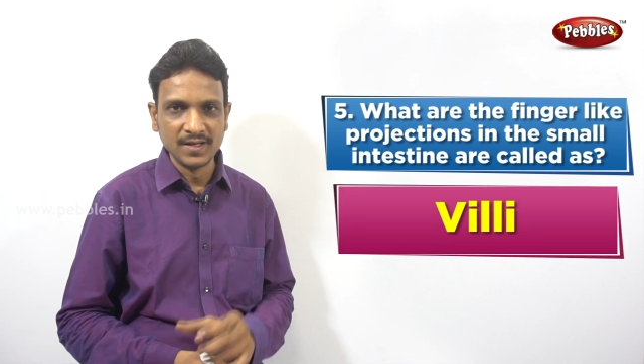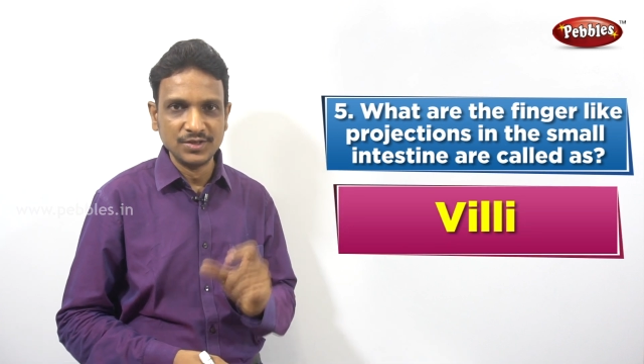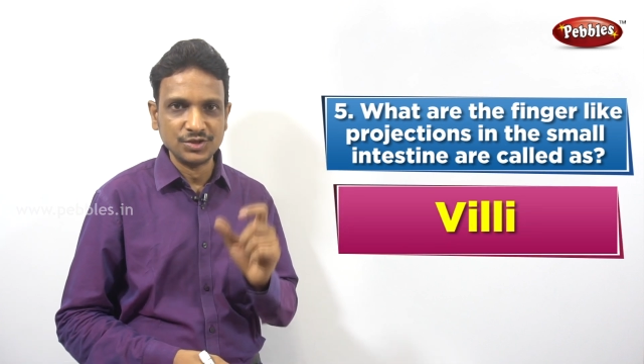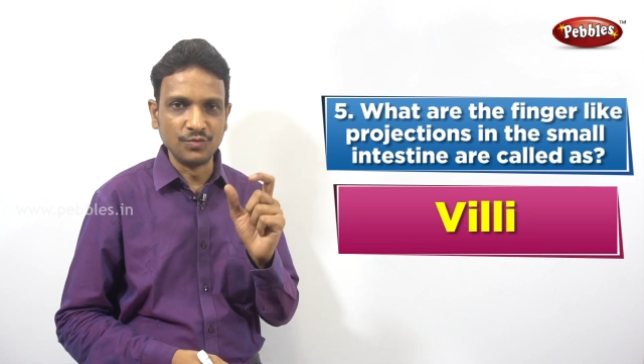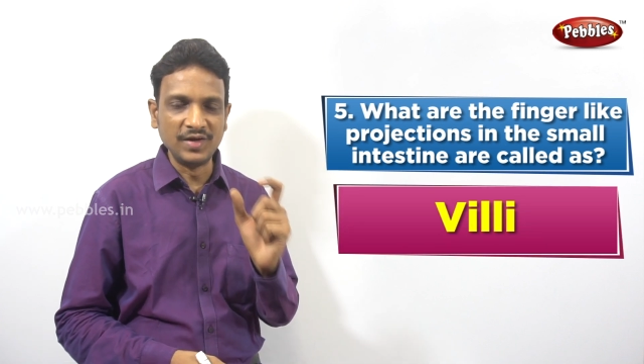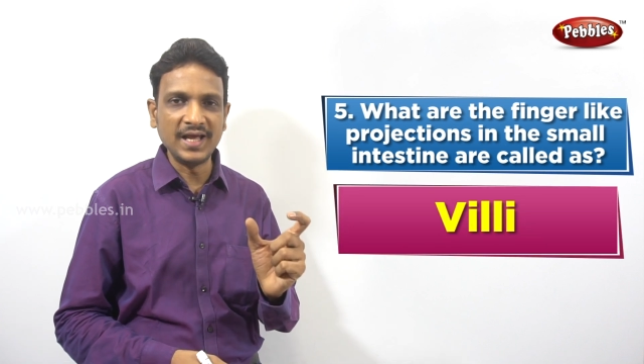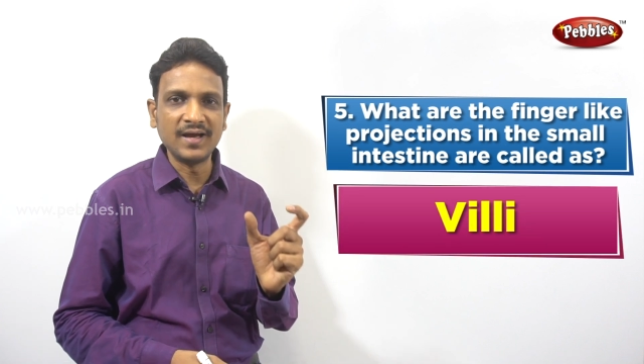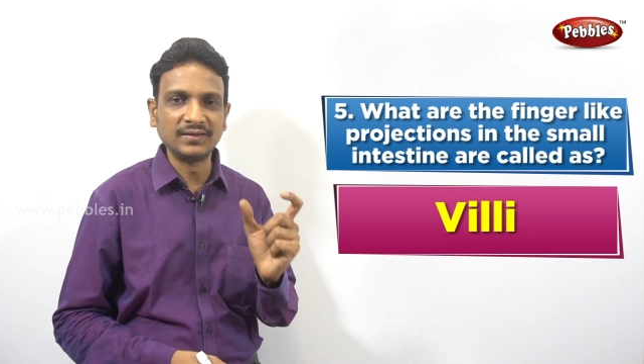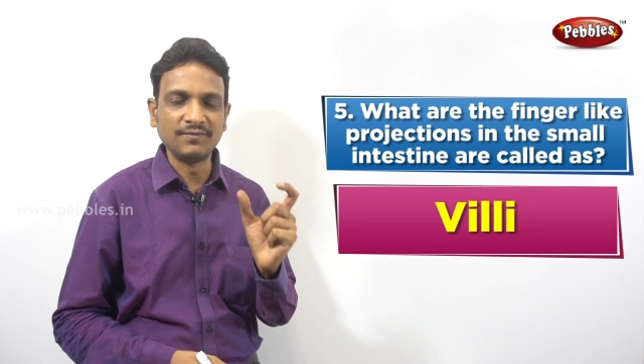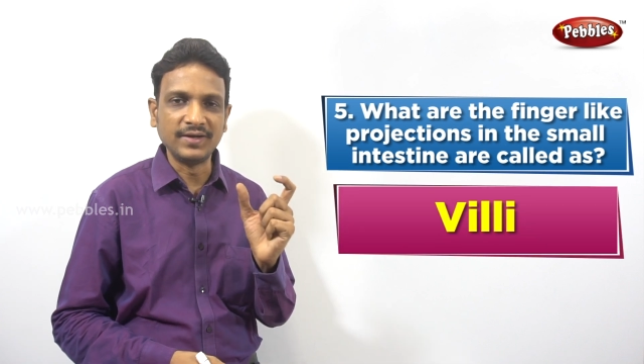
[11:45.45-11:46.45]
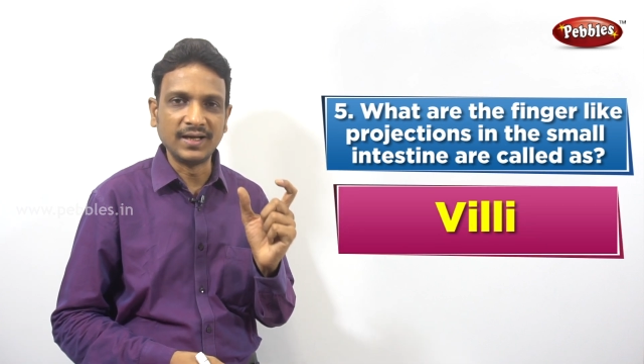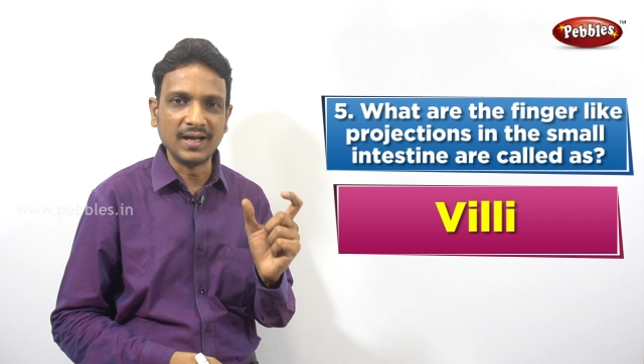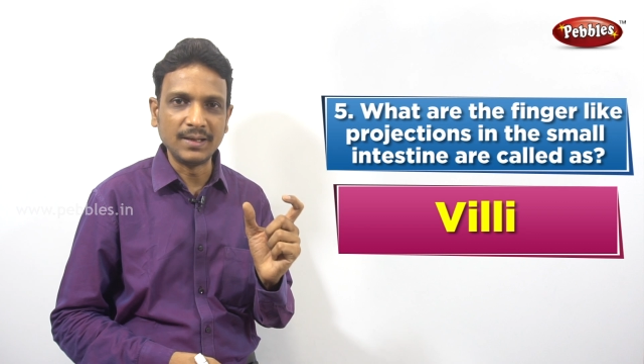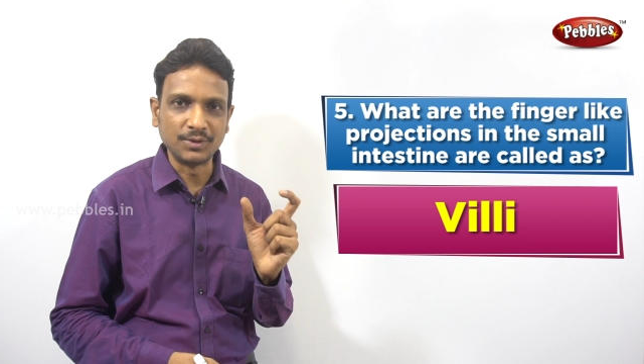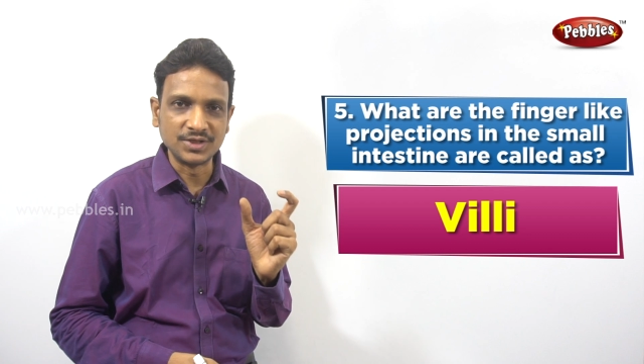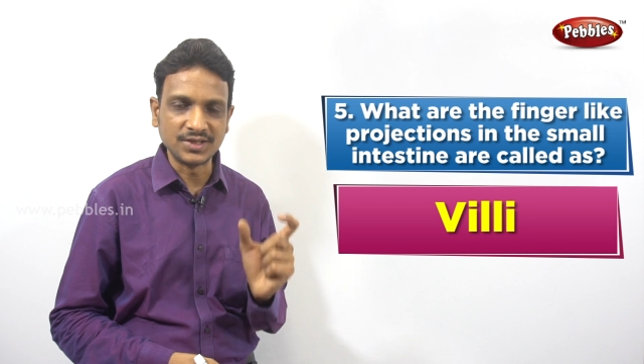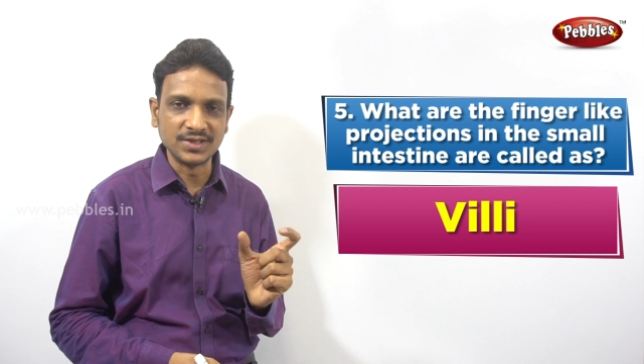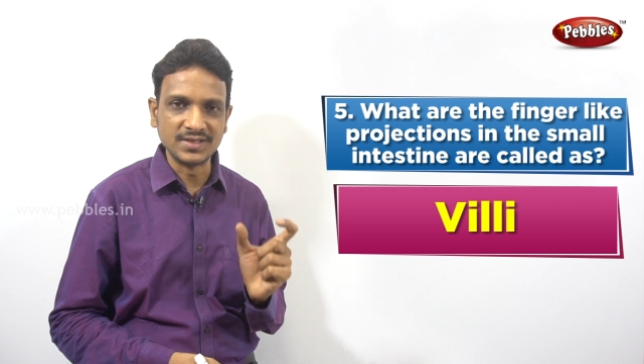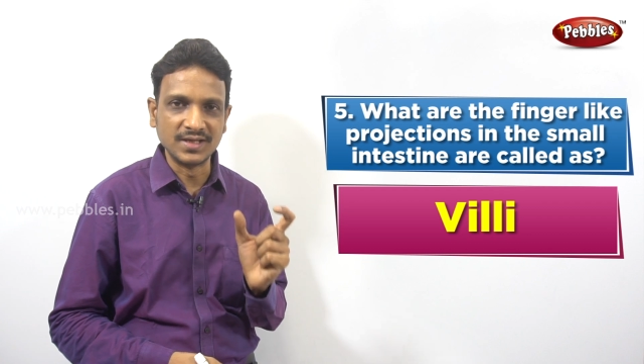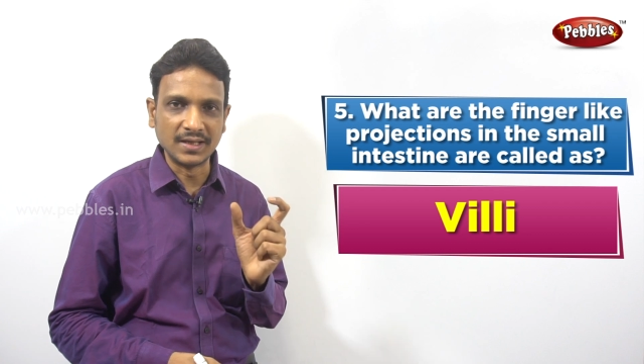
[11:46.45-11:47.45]
So villi are the finger-like
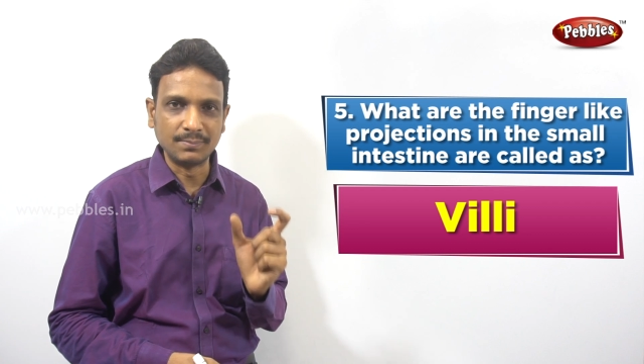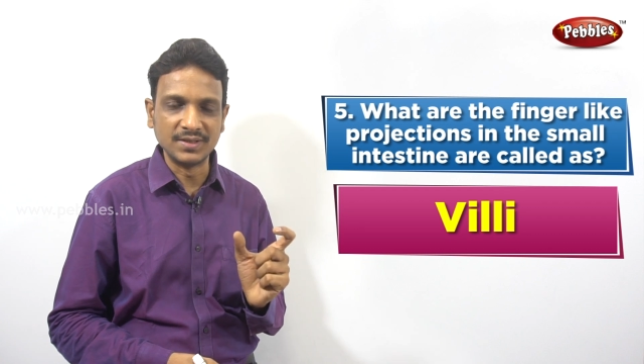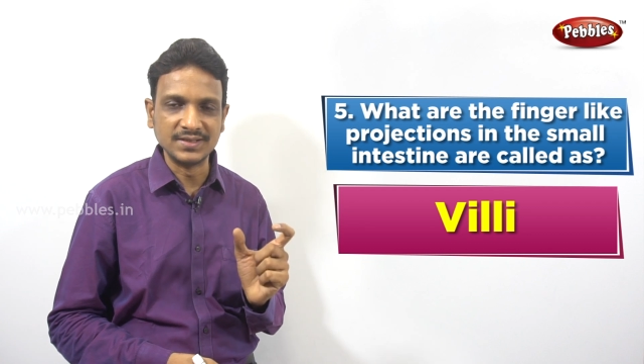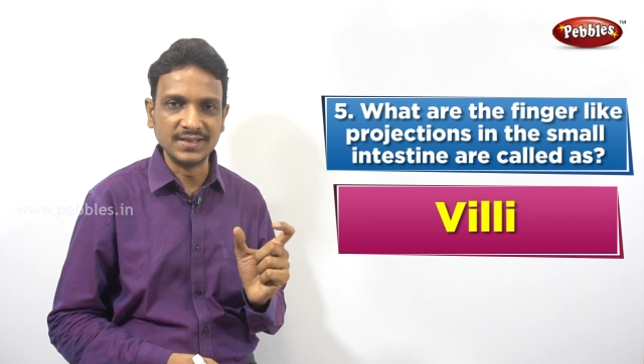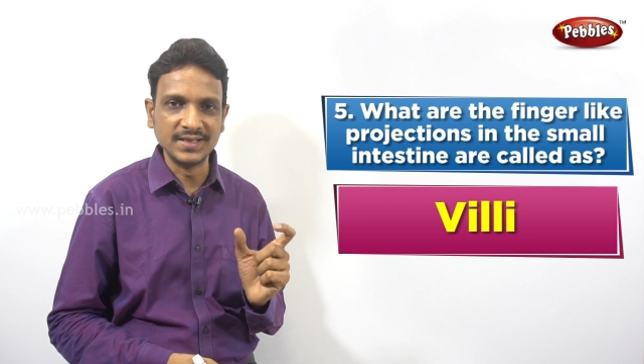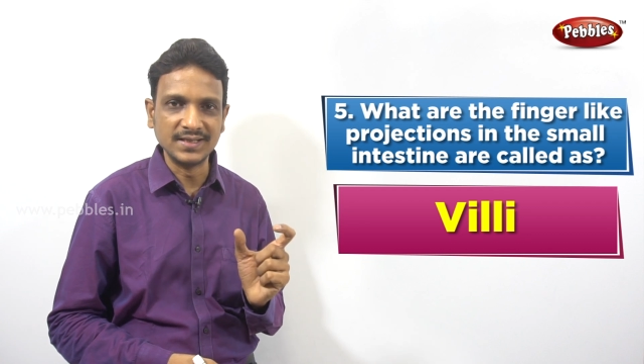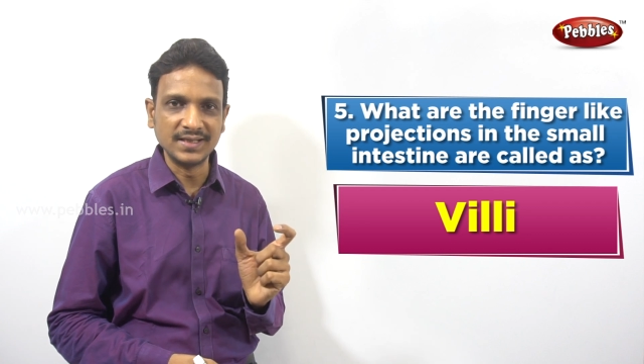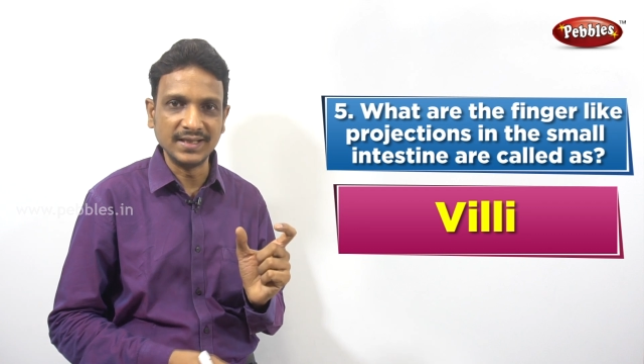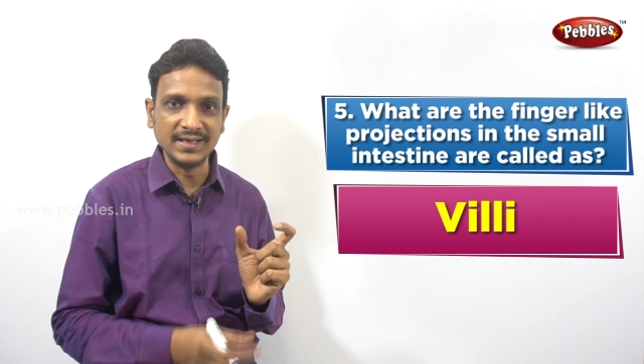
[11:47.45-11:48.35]
projections that are present in the